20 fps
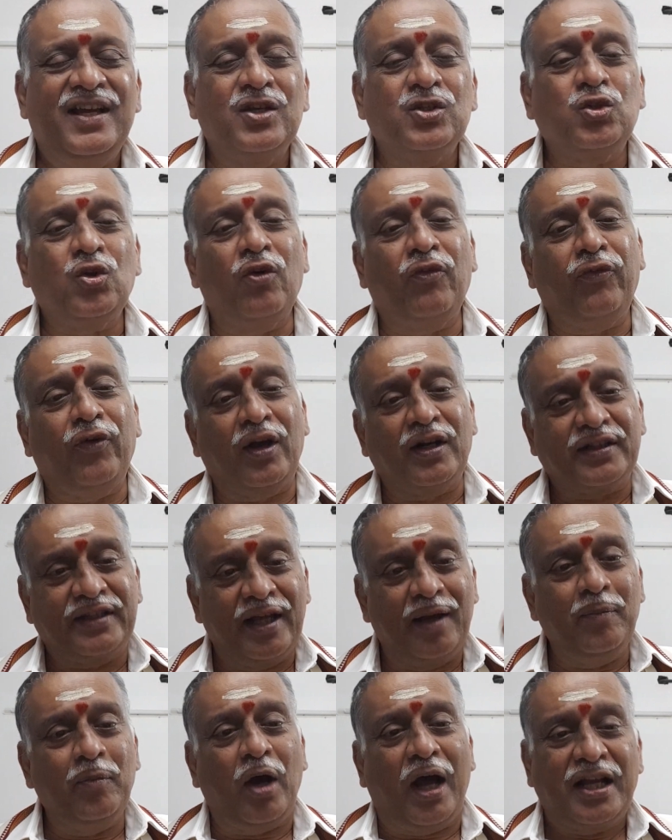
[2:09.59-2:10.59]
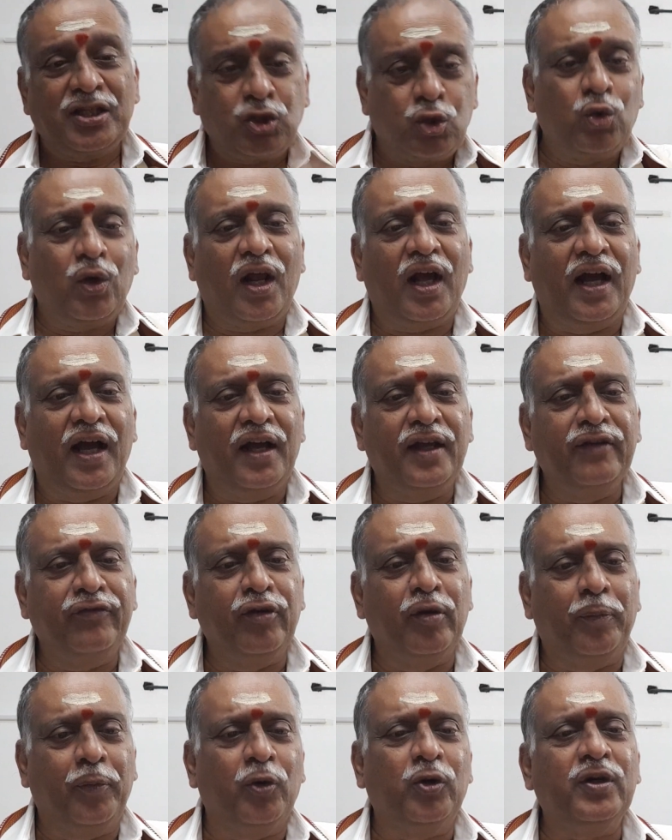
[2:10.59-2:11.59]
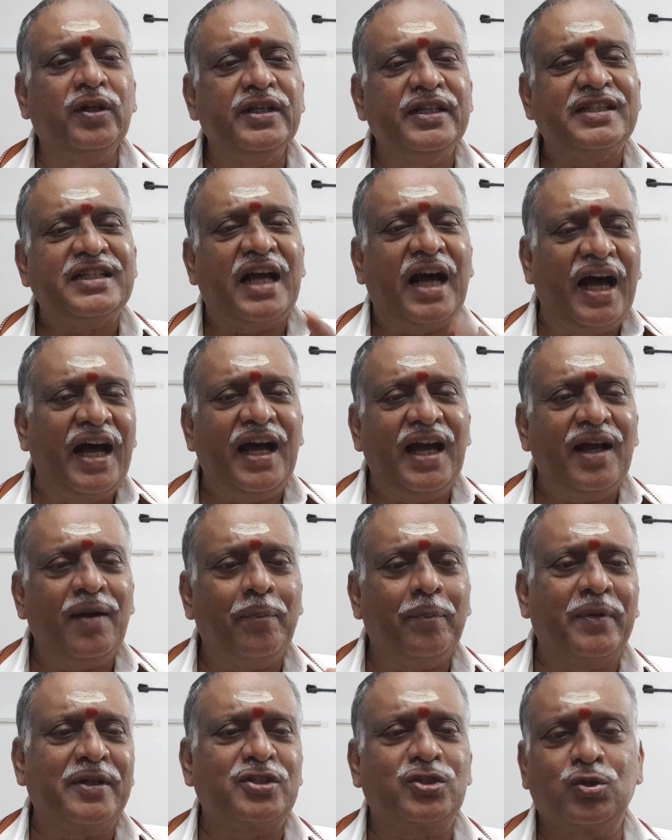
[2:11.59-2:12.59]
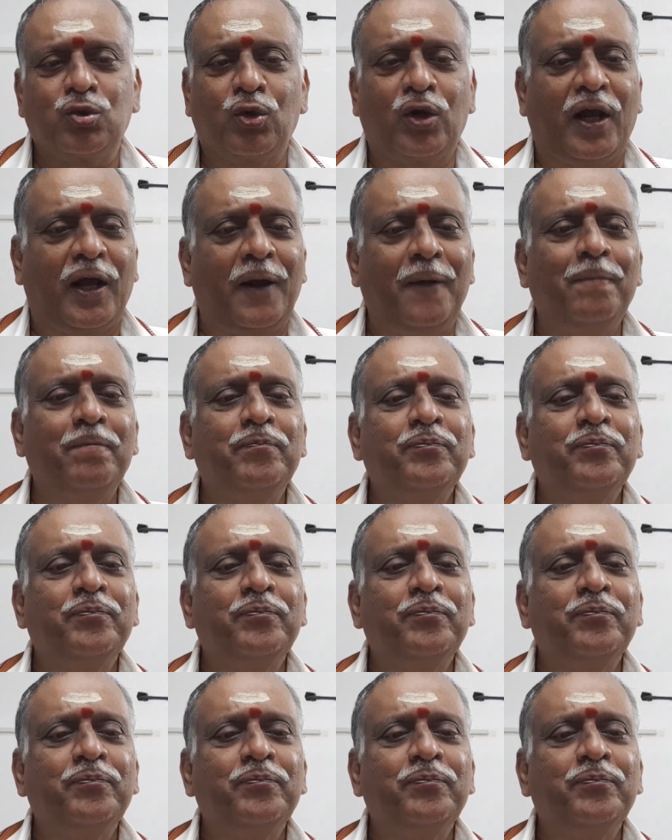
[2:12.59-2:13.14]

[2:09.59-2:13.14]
So for them, Asura, if you put, is A plus Sura.